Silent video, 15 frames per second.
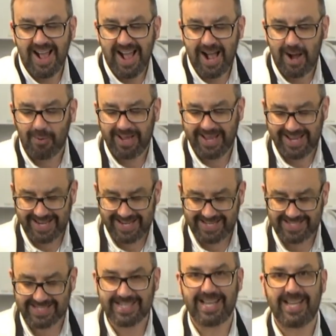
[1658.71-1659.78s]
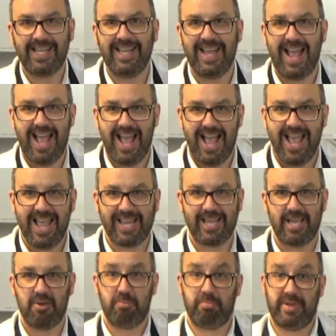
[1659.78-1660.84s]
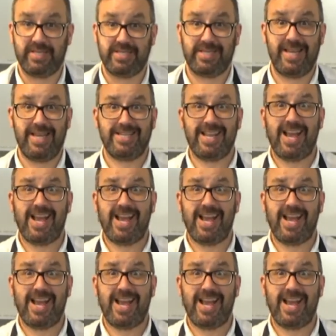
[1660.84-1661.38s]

our Easter egg biscuits,